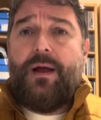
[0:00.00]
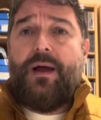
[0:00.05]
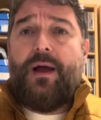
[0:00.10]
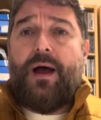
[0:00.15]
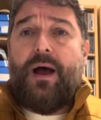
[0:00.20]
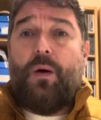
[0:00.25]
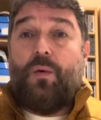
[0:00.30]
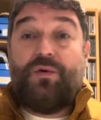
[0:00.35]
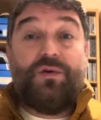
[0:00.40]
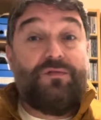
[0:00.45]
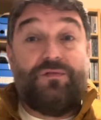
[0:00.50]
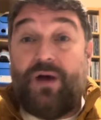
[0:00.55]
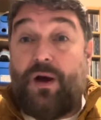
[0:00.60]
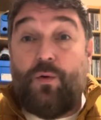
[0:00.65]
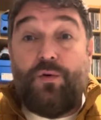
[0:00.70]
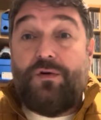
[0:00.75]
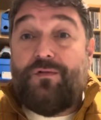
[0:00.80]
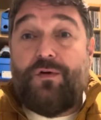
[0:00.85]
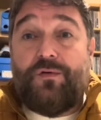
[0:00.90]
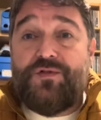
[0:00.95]
I would have
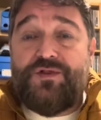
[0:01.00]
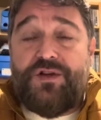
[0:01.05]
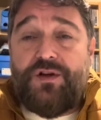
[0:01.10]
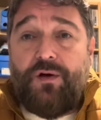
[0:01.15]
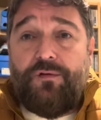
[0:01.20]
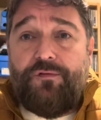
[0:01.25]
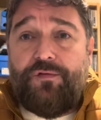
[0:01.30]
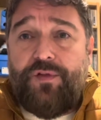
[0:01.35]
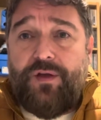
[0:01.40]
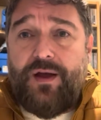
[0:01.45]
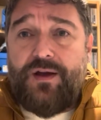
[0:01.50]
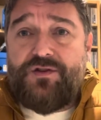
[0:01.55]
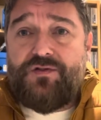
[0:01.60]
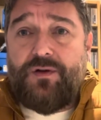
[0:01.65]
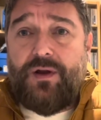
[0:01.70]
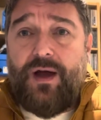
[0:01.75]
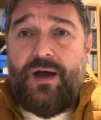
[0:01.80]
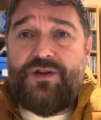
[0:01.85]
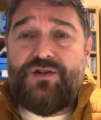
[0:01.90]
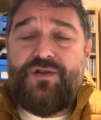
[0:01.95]
obviously gone for the
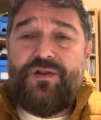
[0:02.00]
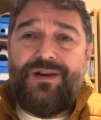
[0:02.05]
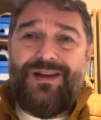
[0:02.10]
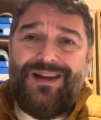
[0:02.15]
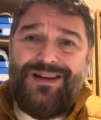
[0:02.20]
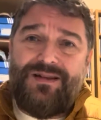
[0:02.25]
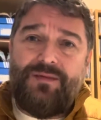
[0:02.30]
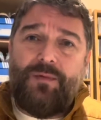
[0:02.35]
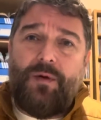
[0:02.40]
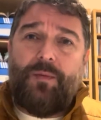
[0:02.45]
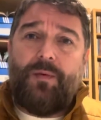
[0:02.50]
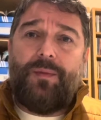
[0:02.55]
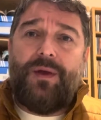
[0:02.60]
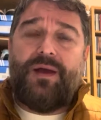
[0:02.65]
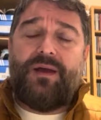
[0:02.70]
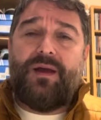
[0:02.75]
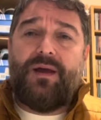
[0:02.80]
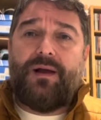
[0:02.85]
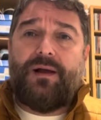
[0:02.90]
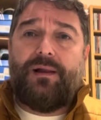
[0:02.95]
extra large. So they need to maybe
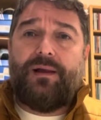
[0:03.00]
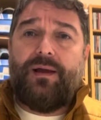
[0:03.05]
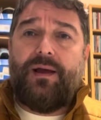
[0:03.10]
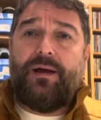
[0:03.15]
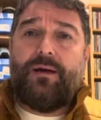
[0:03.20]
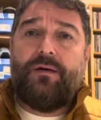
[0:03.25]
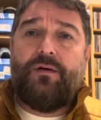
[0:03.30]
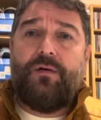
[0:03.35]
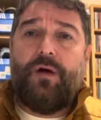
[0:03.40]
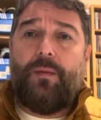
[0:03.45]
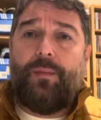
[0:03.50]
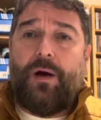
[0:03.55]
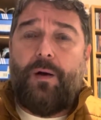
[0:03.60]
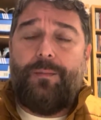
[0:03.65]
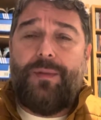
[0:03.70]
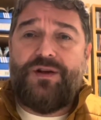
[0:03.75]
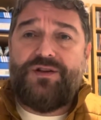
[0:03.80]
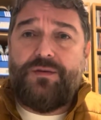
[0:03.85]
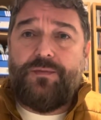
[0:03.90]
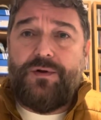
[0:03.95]
make it clear about
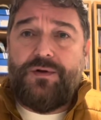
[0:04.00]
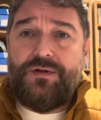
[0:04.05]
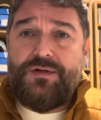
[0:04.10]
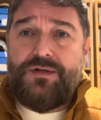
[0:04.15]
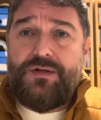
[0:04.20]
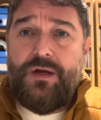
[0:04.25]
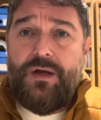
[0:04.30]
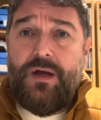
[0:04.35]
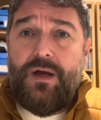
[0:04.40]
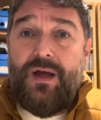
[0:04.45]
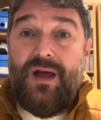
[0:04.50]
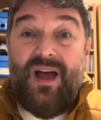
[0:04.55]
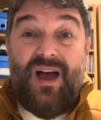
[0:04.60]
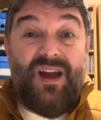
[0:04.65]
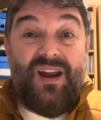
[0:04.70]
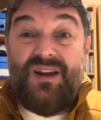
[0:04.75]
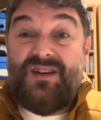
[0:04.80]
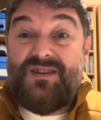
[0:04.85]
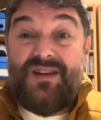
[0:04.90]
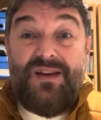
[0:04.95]
measurements,
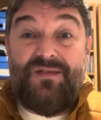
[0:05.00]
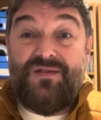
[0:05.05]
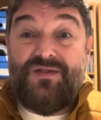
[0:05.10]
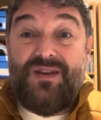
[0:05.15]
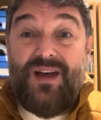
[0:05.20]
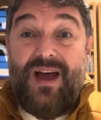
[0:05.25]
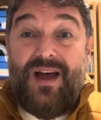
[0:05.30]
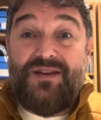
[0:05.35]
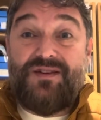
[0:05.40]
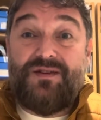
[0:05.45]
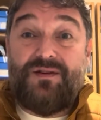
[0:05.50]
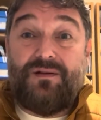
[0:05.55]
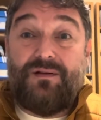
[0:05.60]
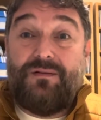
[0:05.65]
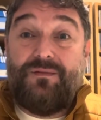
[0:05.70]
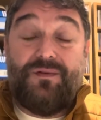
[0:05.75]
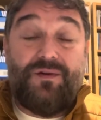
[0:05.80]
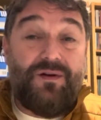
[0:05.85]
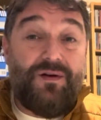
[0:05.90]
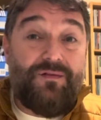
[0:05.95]
and it saves the
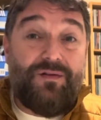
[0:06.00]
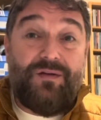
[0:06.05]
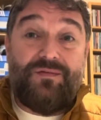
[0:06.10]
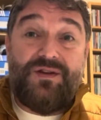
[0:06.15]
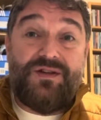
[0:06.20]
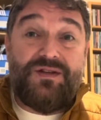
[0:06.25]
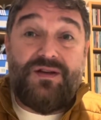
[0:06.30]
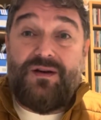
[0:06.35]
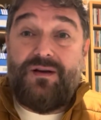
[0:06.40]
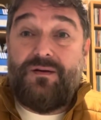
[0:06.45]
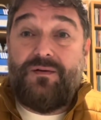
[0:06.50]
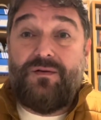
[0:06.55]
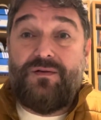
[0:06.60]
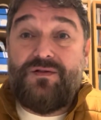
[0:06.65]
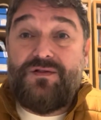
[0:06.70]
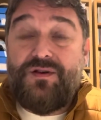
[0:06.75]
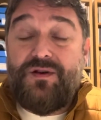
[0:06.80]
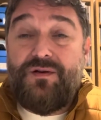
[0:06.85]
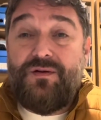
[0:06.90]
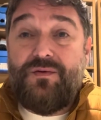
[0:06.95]
hassle of having to
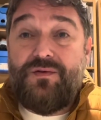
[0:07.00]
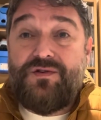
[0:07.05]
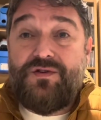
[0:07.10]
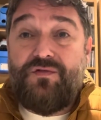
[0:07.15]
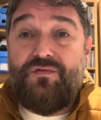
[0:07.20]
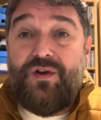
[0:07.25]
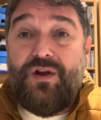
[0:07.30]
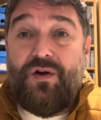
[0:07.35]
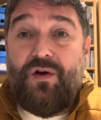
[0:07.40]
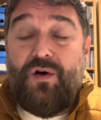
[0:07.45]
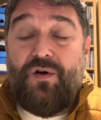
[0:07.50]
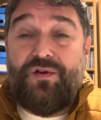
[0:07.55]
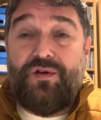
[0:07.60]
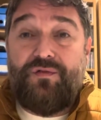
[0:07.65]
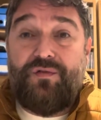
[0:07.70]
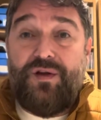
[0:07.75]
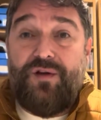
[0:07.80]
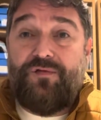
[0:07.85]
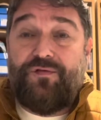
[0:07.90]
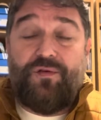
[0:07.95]
reorder,
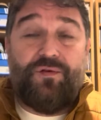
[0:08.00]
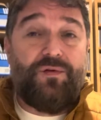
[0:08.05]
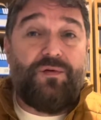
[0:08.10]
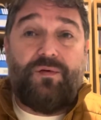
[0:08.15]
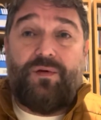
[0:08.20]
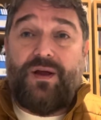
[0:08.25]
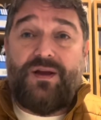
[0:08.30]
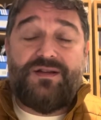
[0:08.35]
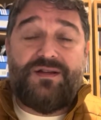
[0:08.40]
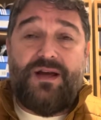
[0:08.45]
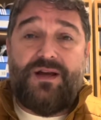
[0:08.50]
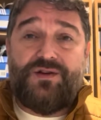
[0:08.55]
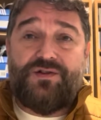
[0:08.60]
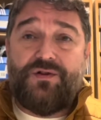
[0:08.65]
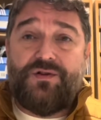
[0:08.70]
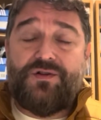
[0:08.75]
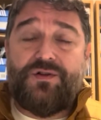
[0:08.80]
refund, etc.